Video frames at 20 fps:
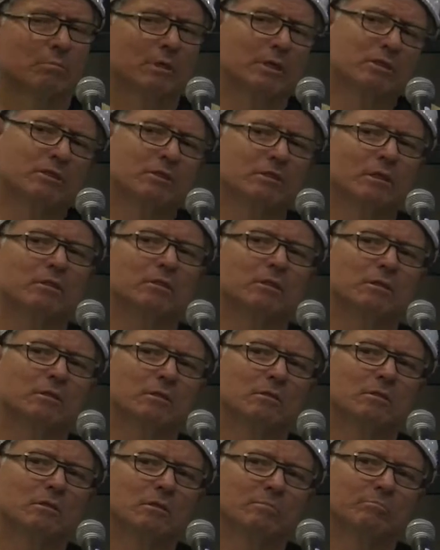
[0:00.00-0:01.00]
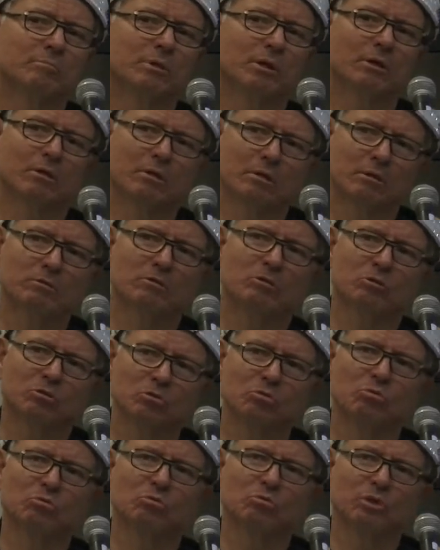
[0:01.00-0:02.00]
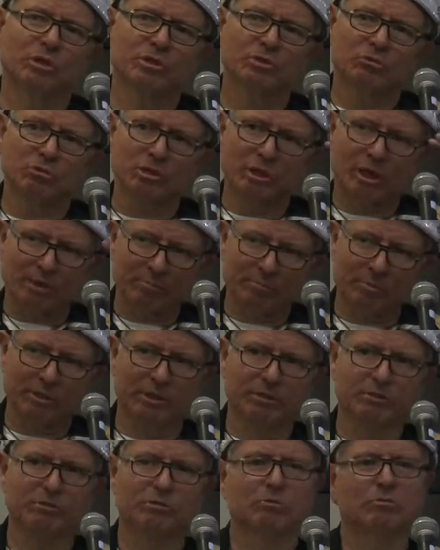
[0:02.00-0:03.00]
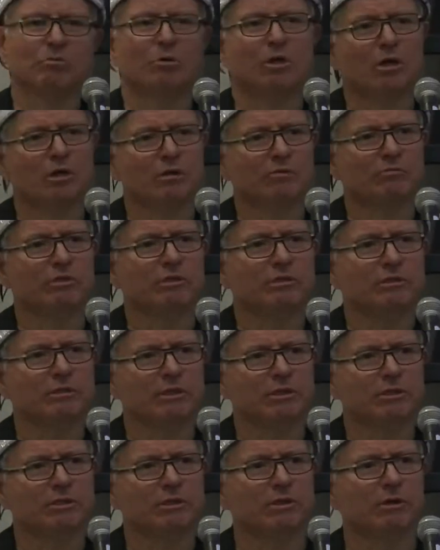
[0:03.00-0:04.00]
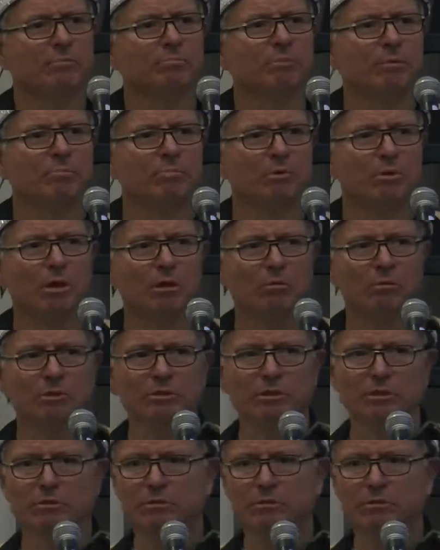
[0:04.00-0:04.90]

But it's nothing compared to when you tap into all of these things, and our people always